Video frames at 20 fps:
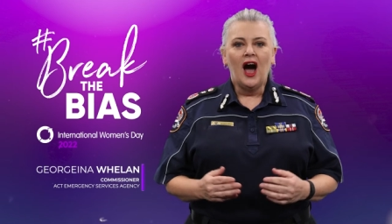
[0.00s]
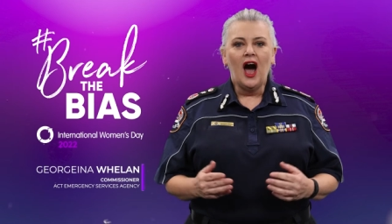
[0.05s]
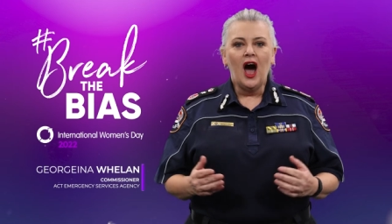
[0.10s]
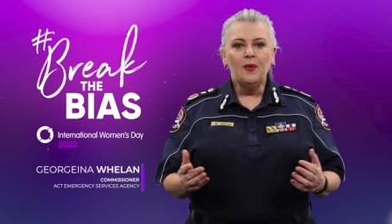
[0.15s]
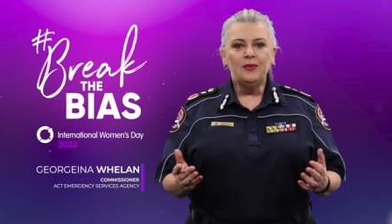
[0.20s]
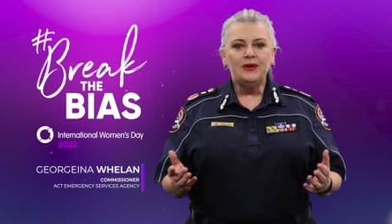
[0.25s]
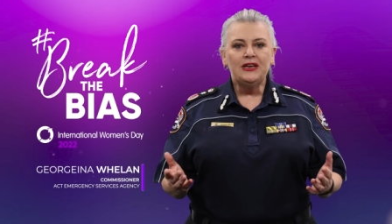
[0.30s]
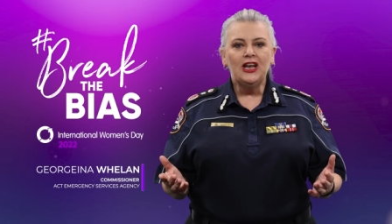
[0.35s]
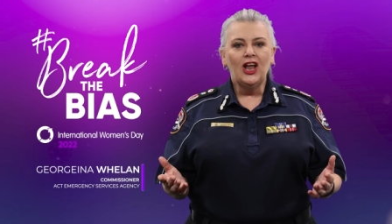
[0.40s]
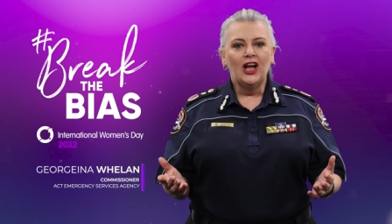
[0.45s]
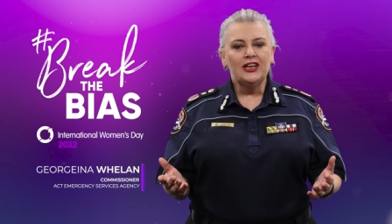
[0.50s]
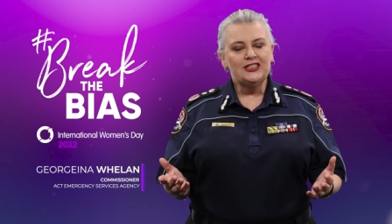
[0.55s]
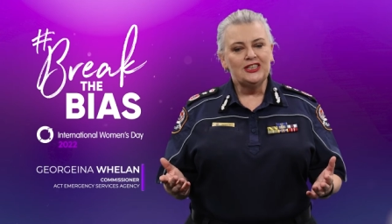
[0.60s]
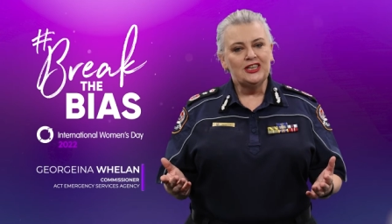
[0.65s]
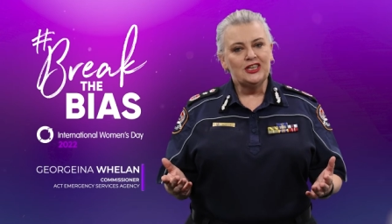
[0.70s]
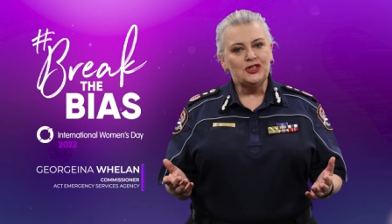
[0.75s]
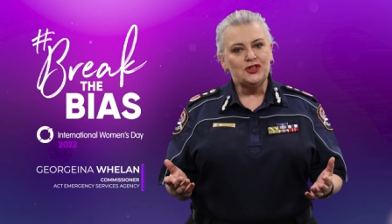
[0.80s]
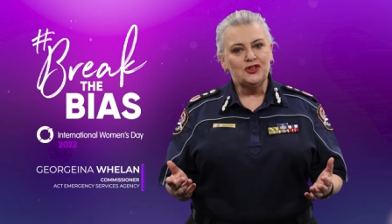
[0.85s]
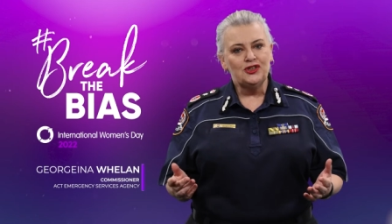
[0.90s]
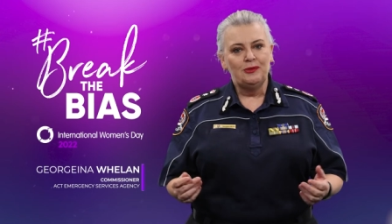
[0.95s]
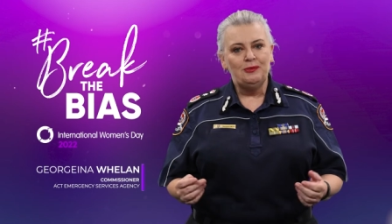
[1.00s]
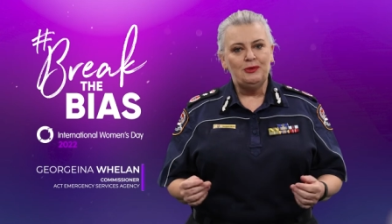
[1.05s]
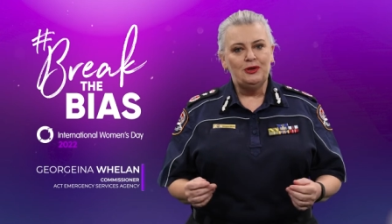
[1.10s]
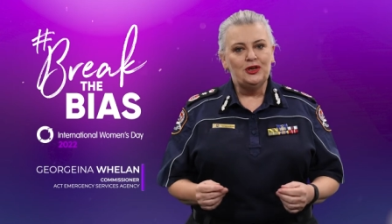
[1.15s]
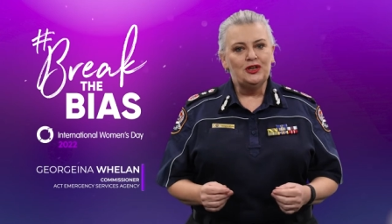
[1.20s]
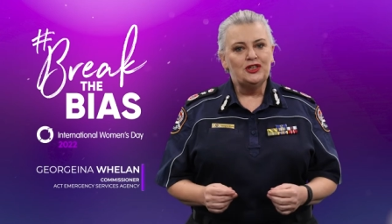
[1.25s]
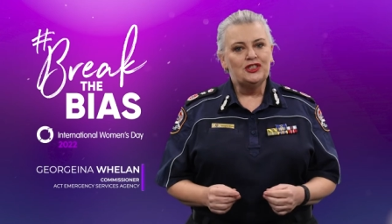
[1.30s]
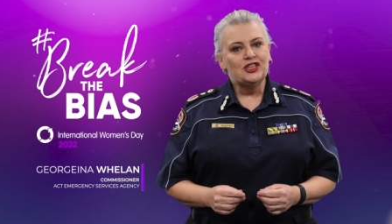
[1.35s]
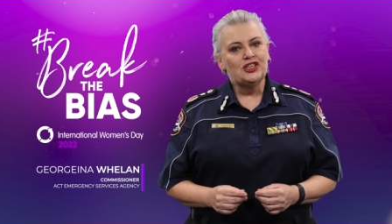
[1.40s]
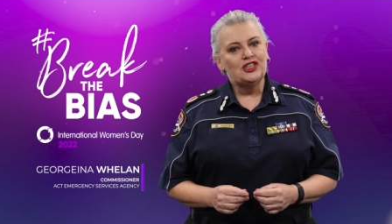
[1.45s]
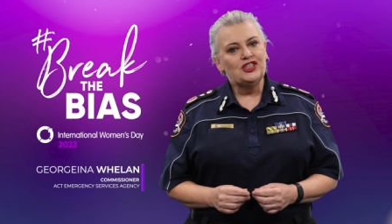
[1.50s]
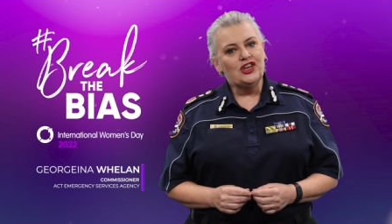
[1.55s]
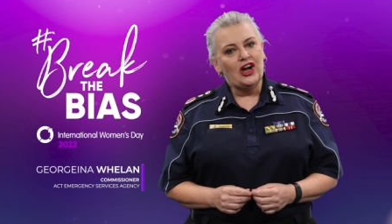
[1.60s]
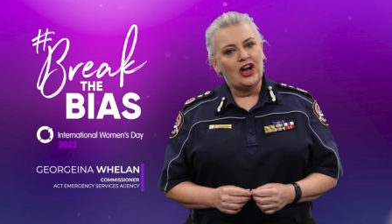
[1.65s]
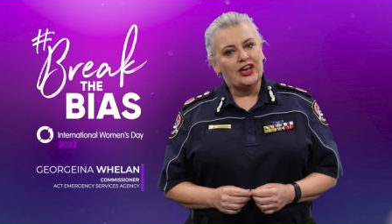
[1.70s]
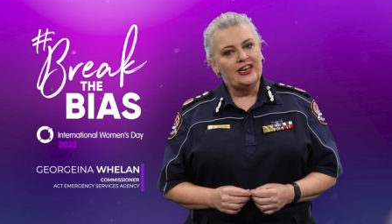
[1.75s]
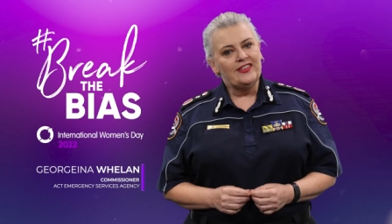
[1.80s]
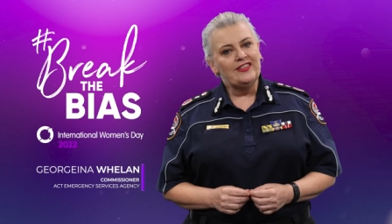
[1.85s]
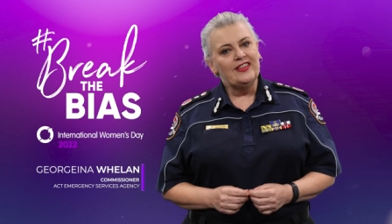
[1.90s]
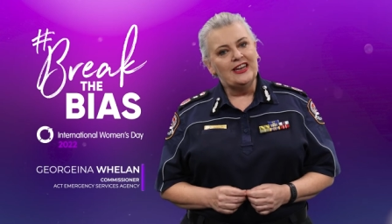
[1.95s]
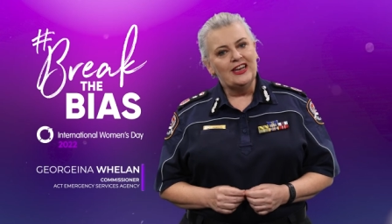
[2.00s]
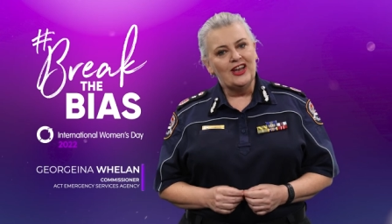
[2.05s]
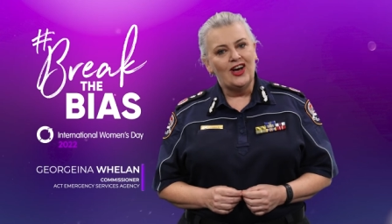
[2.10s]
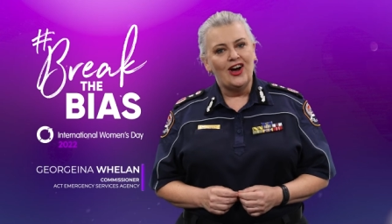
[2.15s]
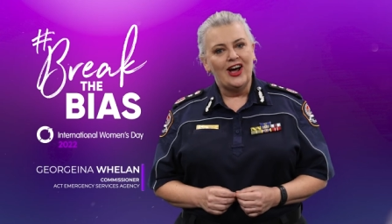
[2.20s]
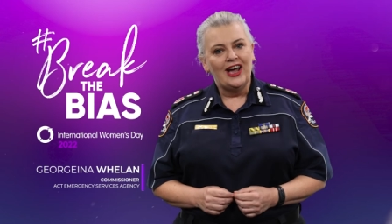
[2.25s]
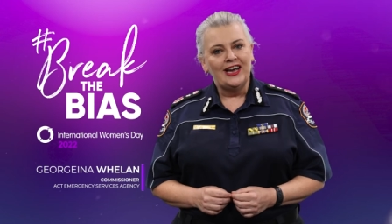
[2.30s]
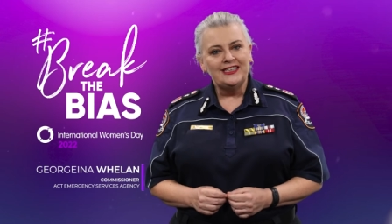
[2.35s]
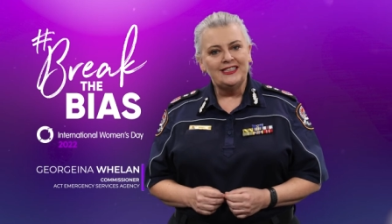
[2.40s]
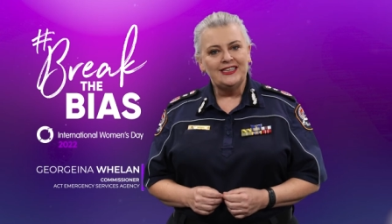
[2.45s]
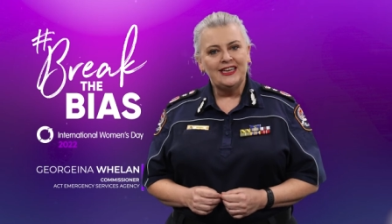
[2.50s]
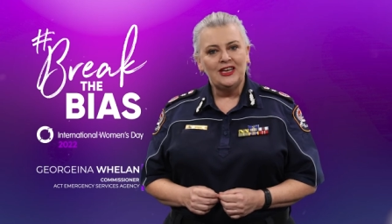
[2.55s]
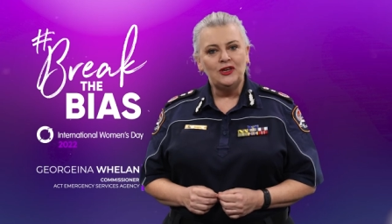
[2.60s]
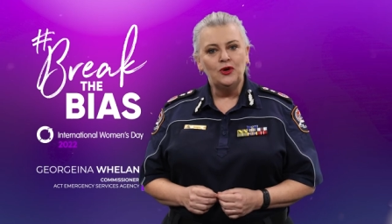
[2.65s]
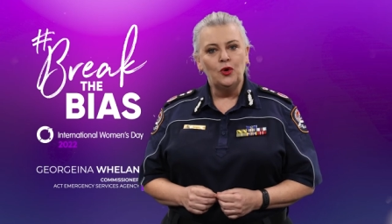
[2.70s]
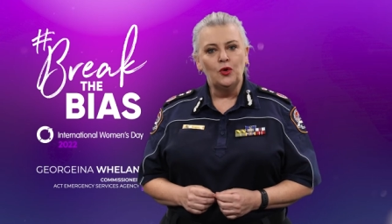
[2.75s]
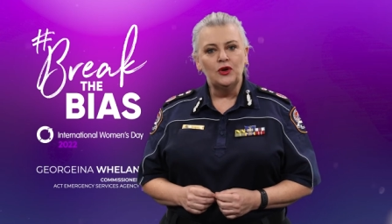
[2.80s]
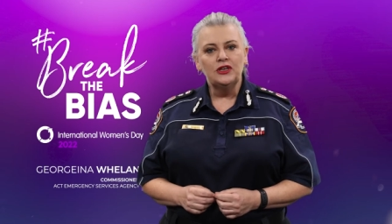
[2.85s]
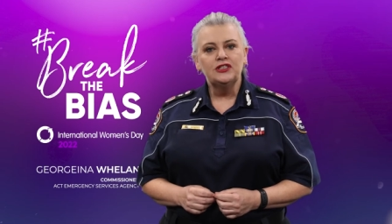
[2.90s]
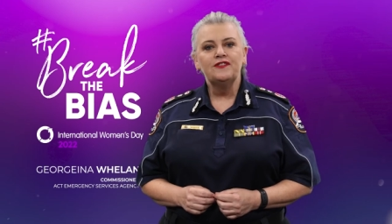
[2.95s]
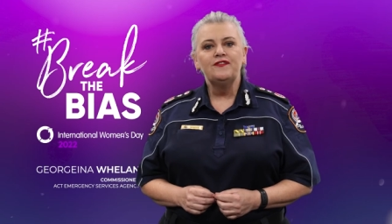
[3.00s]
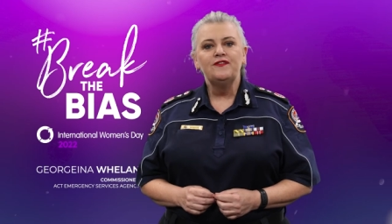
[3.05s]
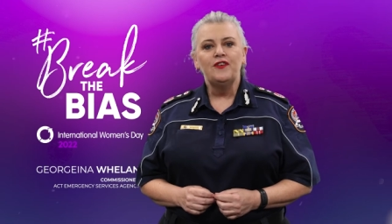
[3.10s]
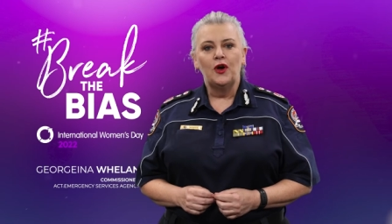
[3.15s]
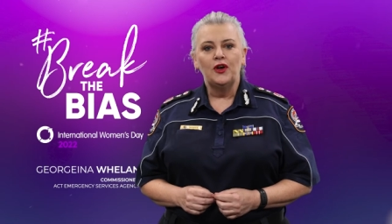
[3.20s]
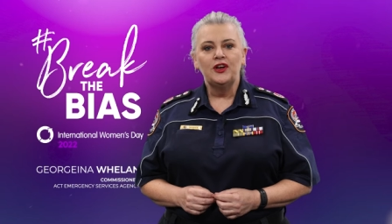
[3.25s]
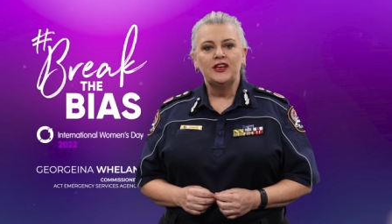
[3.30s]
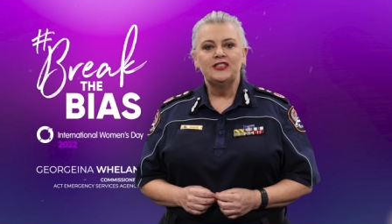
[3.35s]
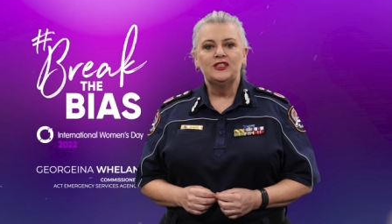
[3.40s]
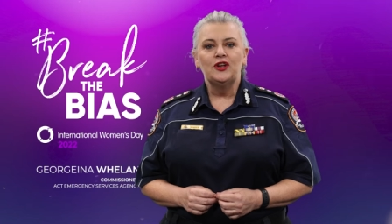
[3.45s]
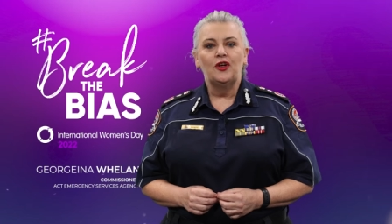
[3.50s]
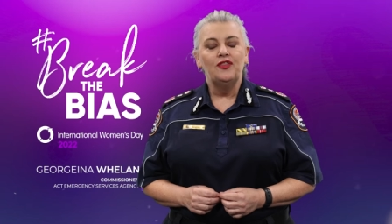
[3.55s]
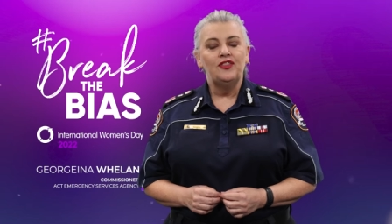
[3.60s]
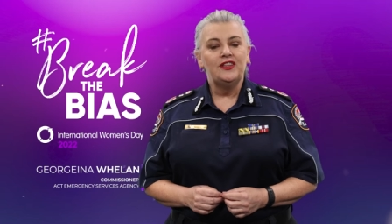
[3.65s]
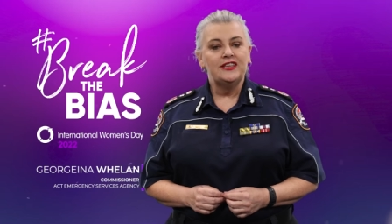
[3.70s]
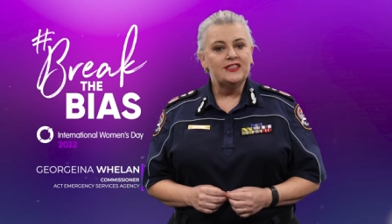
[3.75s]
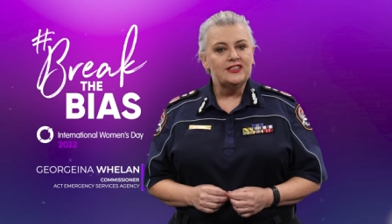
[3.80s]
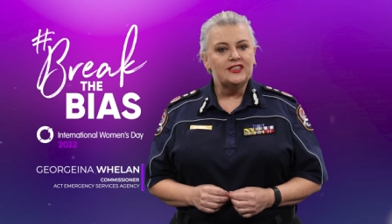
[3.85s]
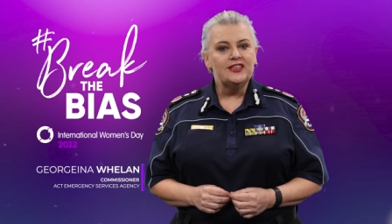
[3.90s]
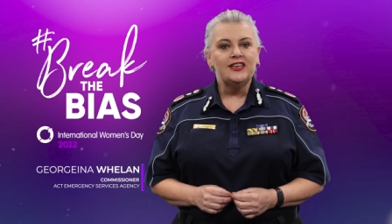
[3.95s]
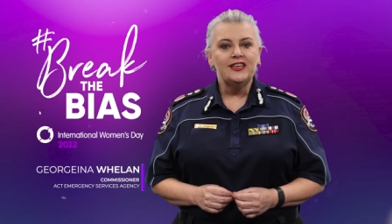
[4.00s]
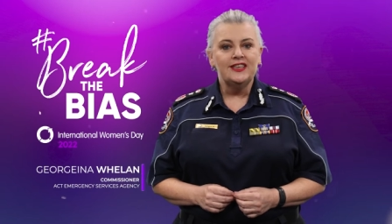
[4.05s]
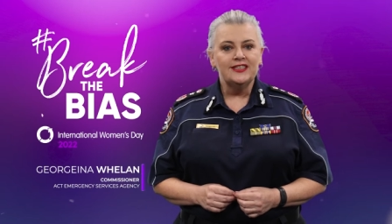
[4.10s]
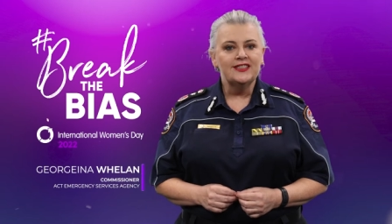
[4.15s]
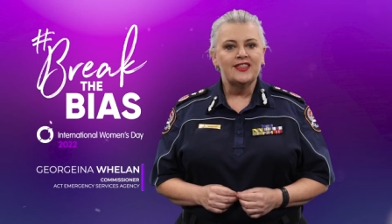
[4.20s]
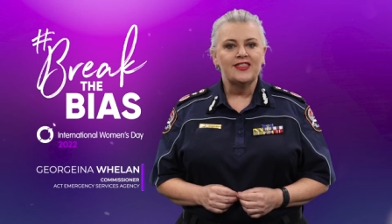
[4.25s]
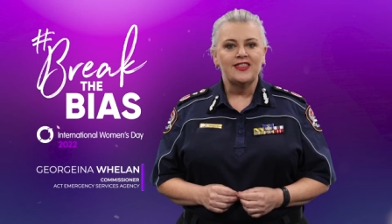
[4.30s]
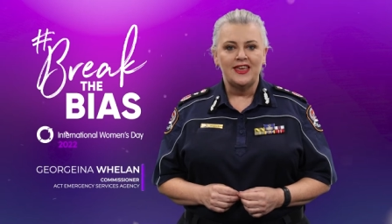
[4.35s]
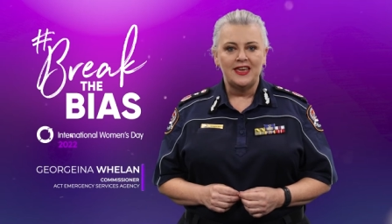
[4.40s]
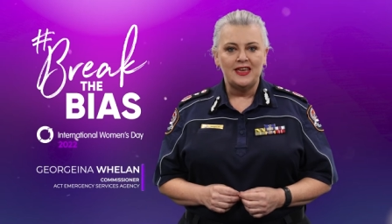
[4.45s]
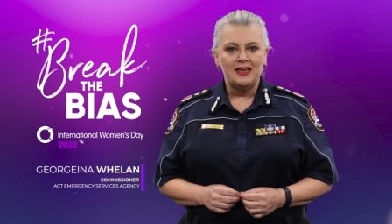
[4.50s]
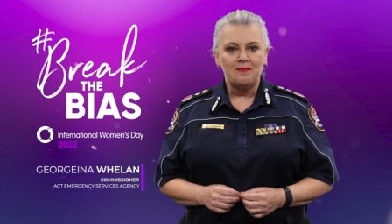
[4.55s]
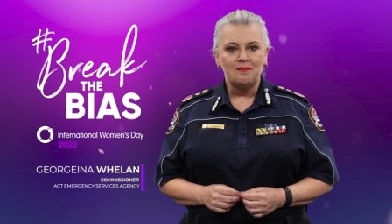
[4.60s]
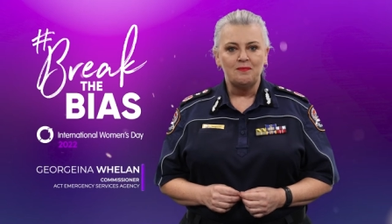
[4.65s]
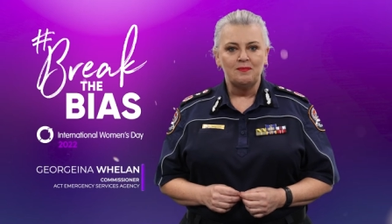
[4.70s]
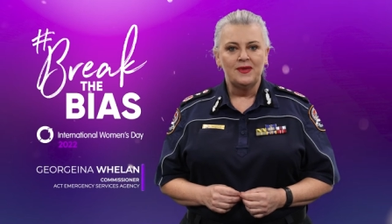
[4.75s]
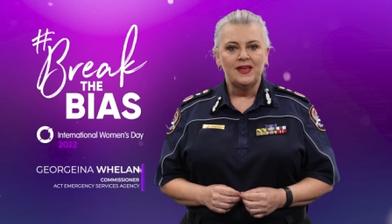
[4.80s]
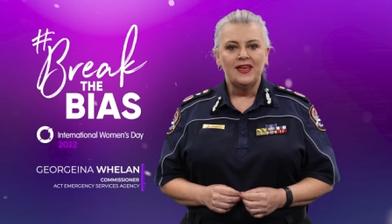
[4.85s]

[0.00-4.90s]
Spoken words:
I would like to contribute to shining the light in order to focus on this year's theme,